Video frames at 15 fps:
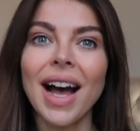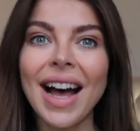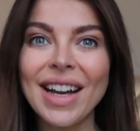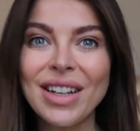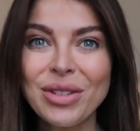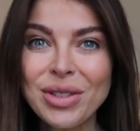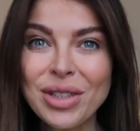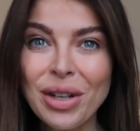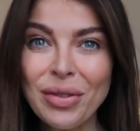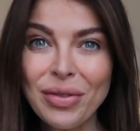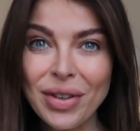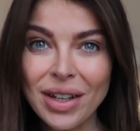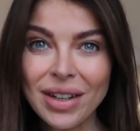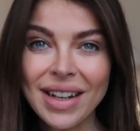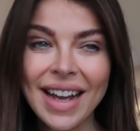I also
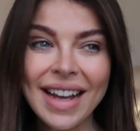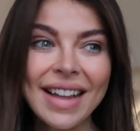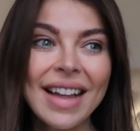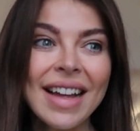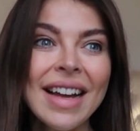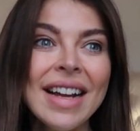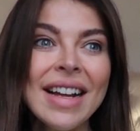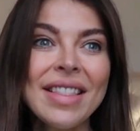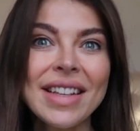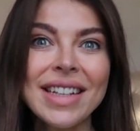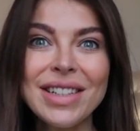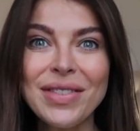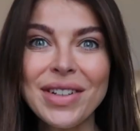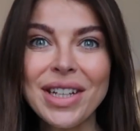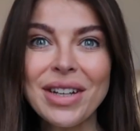feel like
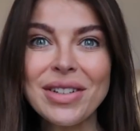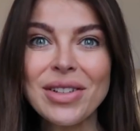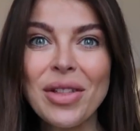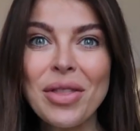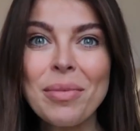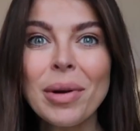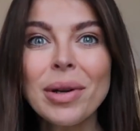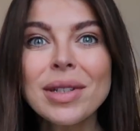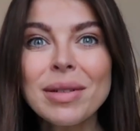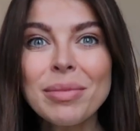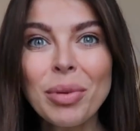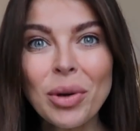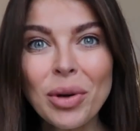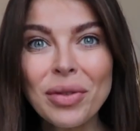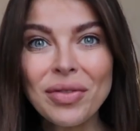these videos are the most
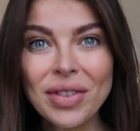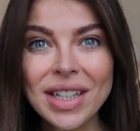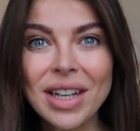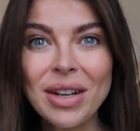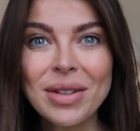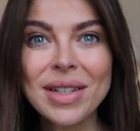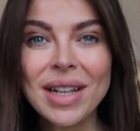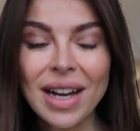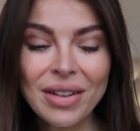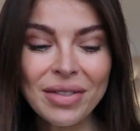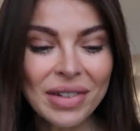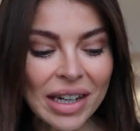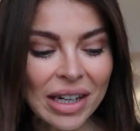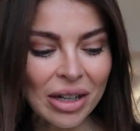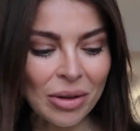important videos that I
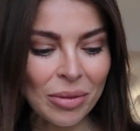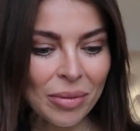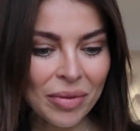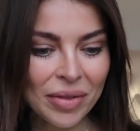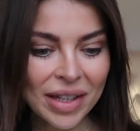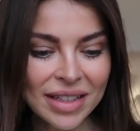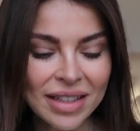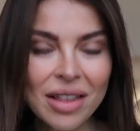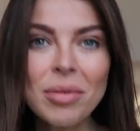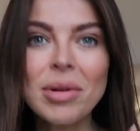film. These are the